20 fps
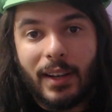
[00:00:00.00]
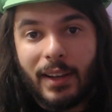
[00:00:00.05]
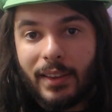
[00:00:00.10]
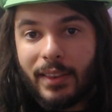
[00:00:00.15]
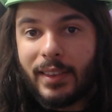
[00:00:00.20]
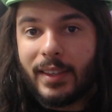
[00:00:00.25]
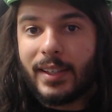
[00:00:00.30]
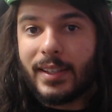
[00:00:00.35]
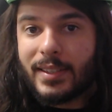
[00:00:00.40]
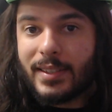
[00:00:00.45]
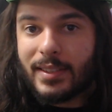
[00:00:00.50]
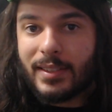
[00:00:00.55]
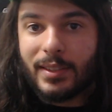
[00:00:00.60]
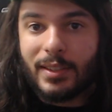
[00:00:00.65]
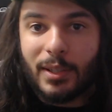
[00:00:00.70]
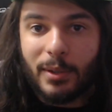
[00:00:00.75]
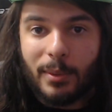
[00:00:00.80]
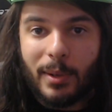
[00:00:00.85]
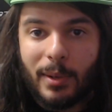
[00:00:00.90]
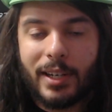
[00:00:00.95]
this
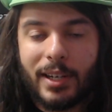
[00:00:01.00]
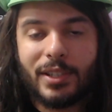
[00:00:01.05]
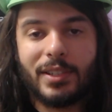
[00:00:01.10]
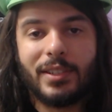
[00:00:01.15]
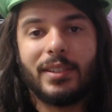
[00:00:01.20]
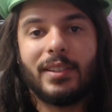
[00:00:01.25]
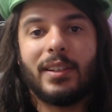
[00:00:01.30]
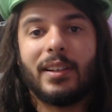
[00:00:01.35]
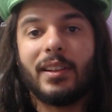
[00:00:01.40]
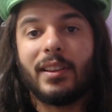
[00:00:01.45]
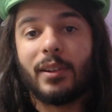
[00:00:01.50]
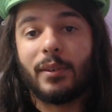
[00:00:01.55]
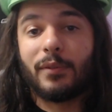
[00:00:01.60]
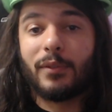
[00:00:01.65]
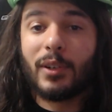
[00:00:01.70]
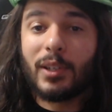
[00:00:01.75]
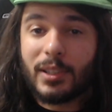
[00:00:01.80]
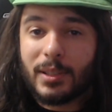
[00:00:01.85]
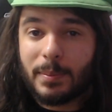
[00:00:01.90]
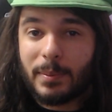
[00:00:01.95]
direction in the
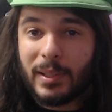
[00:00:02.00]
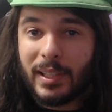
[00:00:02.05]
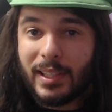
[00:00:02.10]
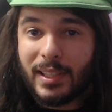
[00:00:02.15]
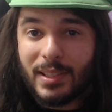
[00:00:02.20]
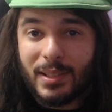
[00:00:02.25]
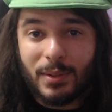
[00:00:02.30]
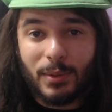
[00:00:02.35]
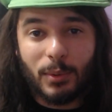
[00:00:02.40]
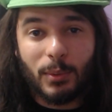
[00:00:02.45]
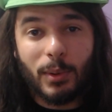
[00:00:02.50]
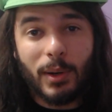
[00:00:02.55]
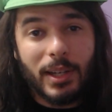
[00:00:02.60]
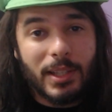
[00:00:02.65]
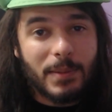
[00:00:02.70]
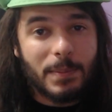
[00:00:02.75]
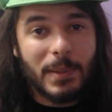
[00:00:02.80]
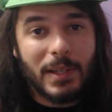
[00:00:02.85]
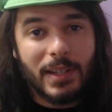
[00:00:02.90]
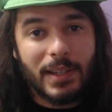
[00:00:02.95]
first place
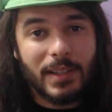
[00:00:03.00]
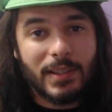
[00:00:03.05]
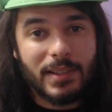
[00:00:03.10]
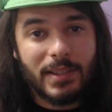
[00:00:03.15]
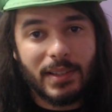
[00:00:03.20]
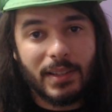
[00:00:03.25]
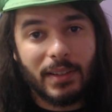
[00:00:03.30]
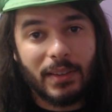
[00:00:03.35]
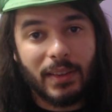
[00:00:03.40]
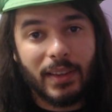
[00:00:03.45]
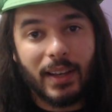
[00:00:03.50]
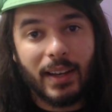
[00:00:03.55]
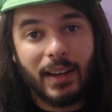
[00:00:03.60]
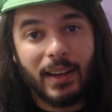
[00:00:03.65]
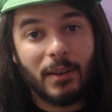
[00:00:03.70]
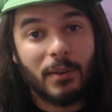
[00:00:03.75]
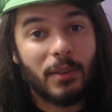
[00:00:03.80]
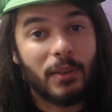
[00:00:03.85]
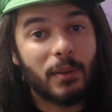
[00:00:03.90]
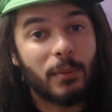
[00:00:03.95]
was because
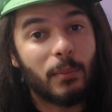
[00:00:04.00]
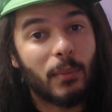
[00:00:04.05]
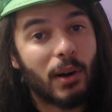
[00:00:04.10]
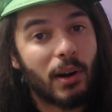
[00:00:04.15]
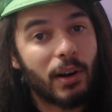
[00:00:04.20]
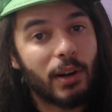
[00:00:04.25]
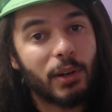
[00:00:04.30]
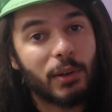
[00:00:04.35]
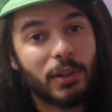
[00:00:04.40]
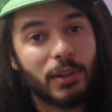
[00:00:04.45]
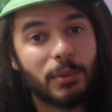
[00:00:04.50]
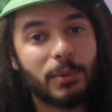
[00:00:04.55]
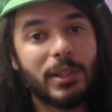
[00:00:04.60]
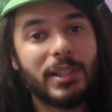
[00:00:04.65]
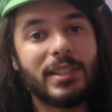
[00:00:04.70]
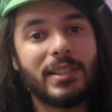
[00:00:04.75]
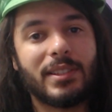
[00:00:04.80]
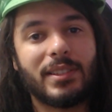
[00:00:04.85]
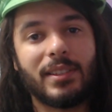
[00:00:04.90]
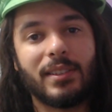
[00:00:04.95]
that the Mario and
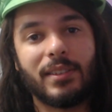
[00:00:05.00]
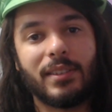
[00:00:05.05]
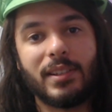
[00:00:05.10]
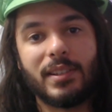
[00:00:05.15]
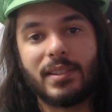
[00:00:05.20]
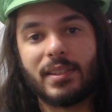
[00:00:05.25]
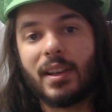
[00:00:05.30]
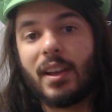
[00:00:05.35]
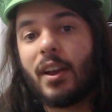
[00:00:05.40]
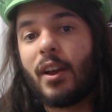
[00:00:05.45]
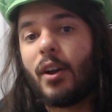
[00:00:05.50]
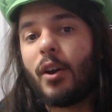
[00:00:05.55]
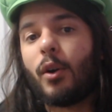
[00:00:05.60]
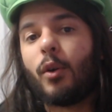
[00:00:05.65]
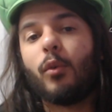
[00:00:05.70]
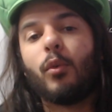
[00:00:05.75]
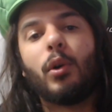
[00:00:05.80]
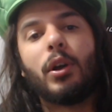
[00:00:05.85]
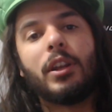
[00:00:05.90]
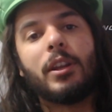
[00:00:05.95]
Luigi series
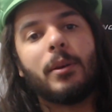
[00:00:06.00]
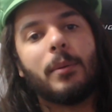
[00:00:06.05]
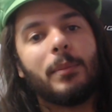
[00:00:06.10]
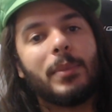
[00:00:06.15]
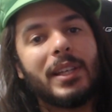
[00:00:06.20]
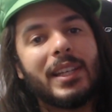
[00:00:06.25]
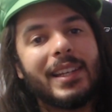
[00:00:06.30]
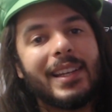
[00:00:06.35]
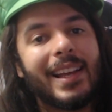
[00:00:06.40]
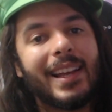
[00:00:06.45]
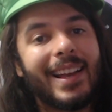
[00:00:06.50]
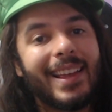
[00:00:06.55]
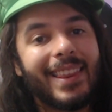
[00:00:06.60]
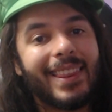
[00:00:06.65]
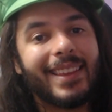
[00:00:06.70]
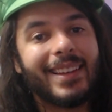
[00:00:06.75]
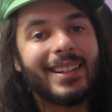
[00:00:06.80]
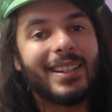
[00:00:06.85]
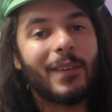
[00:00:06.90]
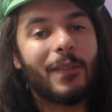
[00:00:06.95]
would be
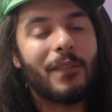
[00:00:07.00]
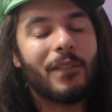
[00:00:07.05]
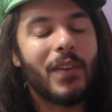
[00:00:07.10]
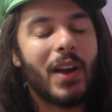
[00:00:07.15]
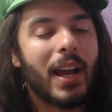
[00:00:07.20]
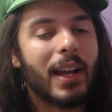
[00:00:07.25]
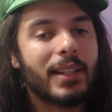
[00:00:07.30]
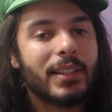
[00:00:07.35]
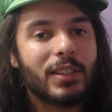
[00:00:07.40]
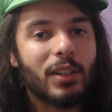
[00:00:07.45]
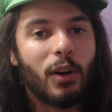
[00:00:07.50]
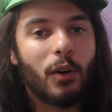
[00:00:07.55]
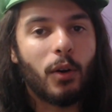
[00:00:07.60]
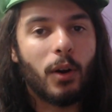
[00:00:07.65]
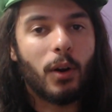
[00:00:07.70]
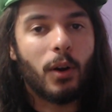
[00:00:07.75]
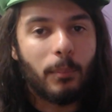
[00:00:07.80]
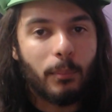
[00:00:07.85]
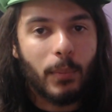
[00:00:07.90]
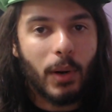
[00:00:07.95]
the de
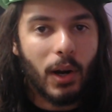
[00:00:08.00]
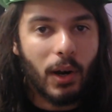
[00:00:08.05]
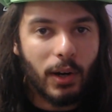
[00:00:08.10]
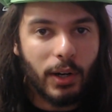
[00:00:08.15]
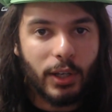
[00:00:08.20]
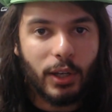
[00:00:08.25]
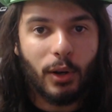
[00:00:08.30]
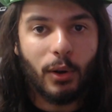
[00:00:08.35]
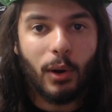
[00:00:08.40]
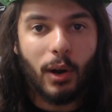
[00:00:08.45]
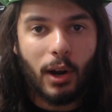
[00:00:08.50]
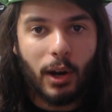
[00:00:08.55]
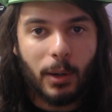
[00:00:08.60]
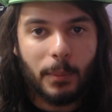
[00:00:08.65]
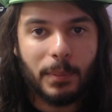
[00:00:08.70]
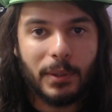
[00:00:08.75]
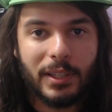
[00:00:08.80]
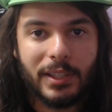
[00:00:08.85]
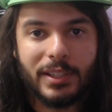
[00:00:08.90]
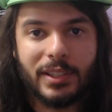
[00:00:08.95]
facto Mario
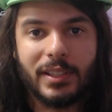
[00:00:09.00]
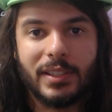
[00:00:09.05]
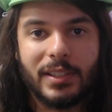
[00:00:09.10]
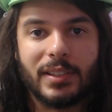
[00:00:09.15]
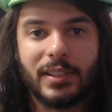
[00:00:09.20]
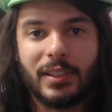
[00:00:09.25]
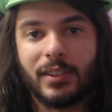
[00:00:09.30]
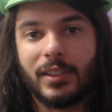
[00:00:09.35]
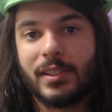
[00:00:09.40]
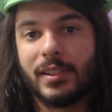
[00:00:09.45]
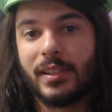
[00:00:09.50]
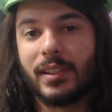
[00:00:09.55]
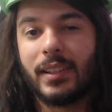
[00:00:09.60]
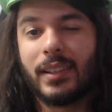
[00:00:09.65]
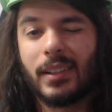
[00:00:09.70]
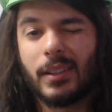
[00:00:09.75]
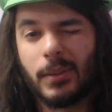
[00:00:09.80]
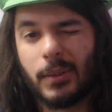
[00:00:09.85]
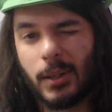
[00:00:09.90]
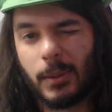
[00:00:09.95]
RPG series, and they
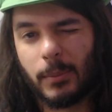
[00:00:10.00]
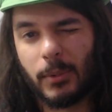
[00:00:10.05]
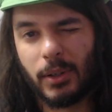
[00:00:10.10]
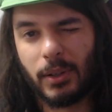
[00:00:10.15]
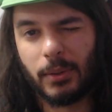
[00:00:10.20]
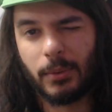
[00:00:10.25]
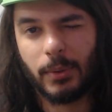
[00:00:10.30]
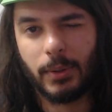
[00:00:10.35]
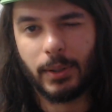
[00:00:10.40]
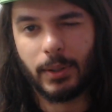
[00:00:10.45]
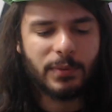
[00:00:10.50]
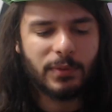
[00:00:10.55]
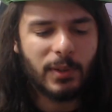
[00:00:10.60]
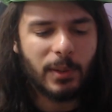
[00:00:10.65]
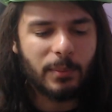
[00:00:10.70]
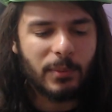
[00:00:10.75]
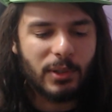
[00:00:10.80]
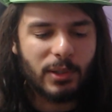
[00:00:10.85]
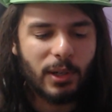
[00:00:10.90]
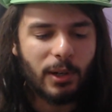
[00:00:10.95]
didn't want more than one.
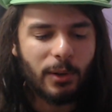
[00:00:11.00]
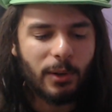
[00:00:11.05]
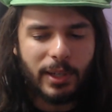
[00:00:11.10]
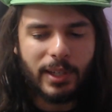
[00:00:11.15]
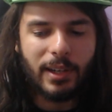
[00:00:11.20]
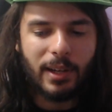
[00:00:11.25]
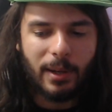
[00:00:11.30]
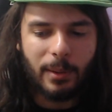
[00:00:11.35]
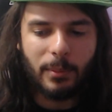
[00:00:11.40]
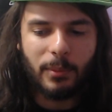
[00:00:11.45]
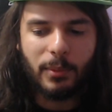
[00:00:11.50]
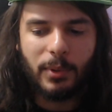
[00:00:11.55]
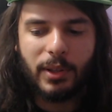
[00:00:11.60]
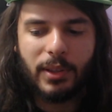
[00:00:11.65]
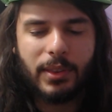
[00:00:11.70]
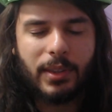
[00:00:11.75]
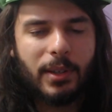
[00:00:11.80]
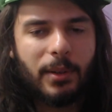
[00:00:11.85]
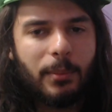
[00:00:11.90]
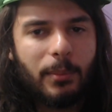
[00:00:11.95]
From growing up
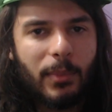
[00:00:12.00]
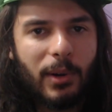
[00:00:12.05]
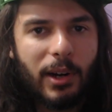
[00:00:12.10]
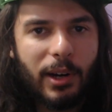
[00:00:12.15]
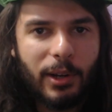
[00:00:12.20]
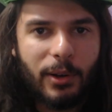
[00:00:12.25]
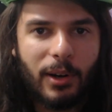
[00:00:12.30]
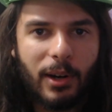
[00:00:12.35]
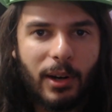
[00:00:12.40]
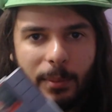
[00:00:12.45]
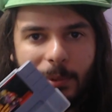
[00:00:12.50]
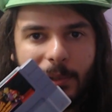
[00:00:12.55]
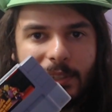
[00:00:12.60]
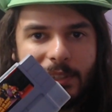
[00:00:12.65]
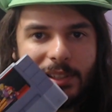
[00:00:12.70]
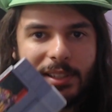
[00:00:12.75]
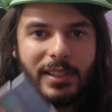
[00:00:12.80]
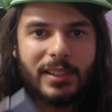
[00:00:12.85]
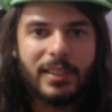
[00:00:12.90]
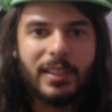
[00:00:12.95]
with Mario
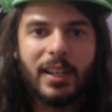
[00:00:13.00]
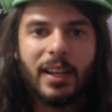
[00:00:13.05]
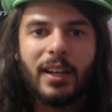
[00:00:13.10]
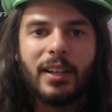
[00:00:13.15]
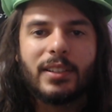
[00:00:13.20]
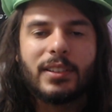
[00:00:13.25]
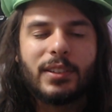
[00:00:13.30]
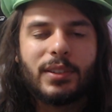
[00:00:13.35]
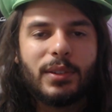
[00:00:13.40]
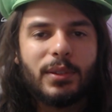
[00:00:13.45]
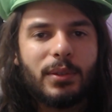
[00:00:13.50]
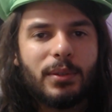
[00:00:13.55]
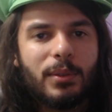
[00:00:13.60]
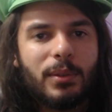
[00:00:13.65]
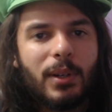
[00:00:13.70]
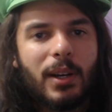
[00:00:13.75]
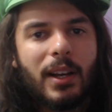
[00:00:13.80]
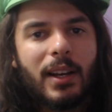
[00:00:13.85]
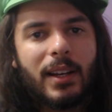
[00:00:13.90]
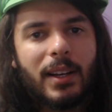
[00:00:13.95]
RPG
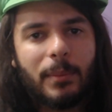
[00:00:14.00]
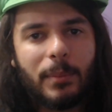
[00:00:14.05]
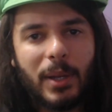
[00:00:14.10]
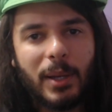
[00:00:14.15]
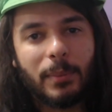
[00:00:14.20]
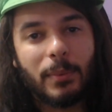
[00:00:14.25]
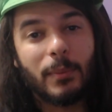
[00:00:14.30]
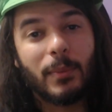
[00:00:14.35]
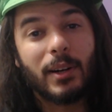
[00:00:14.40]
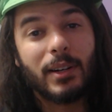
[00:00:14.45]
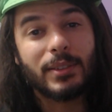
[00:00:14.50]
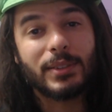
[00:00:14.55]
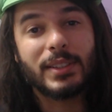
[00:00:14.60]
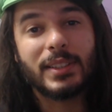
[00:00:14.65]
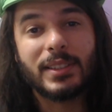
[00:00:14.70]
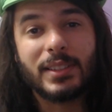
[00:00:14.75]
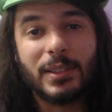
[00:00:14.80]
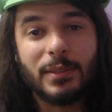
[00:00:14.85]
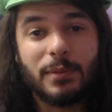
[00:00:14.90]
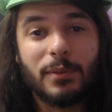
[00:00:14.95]
to Paper Mario
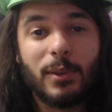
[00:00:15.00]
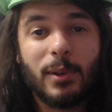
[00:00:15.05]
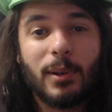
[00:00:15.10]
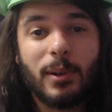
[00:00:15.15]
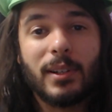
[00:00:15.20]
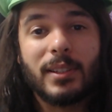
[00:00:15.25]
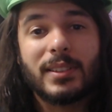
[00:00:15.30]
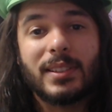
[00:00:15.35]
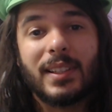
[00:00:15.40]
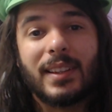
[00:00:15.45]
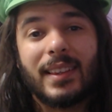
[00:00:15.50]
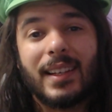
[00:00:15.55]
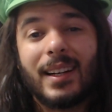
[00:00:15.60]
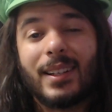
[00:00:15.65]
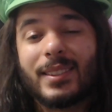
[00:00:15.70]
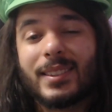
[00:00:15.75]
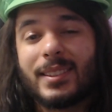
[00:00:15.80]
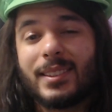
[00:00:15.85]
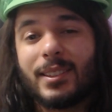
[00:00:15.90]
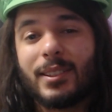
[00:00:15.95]
64 to
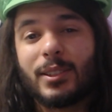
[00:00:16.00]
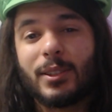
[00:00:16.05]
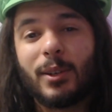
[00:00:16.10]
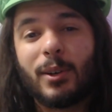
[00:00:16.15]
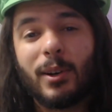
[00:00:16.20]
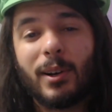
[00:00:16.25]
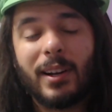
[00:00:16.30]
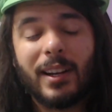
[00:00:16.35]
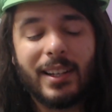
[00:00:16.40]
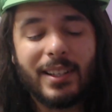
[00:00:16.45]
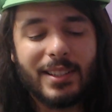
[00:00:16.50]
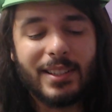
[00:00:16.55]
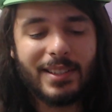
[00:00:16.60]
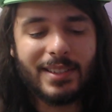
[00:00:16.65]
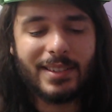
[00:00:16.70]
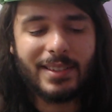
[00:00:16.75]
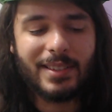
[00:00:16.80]
Thousand Year Door, and just